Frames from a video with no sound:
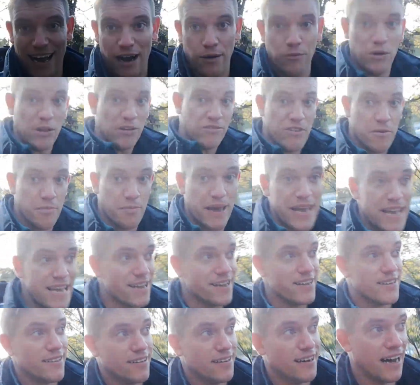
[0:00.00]
I will repeat
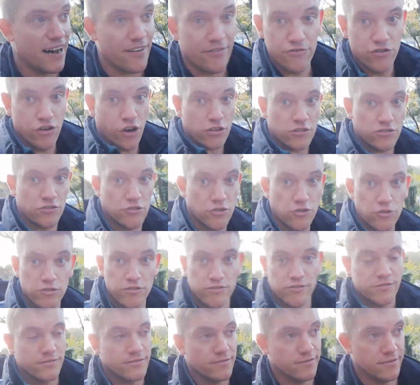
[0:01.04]
it, I've not
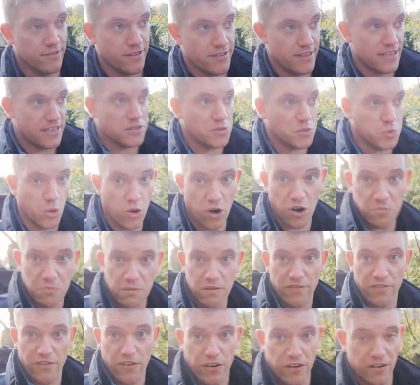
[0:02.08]
done this walk
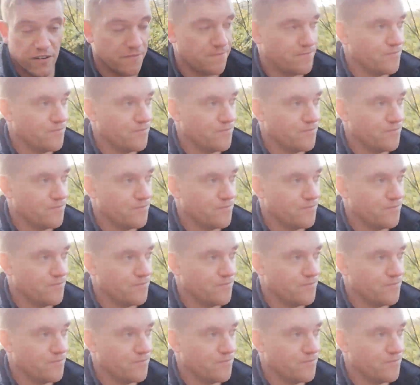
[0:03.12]
before.